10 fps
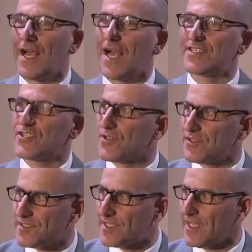As you
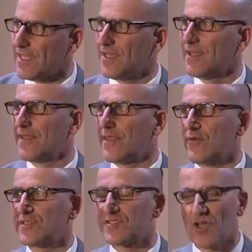can see, there
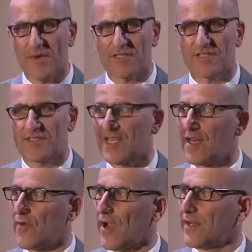is so much to
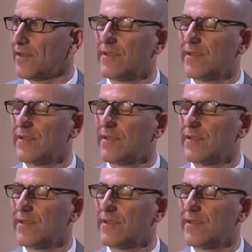celebrate.